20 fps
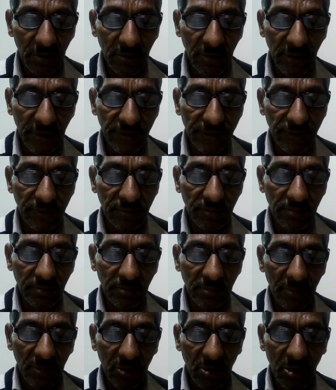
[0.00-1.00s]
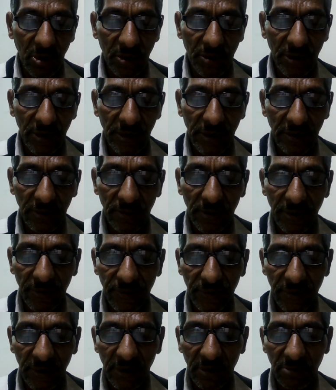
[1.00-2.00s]
dishonoring the
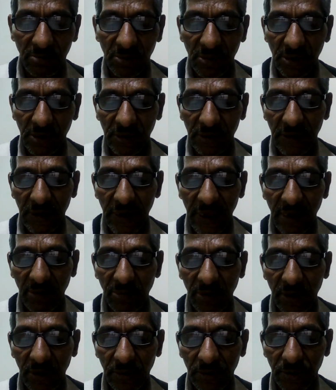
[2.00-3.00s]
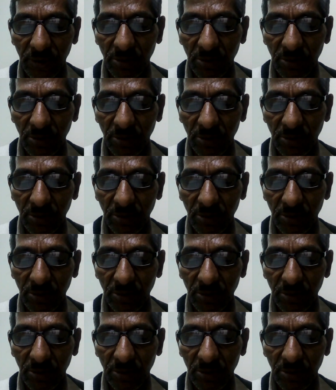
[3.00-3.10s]
same is liable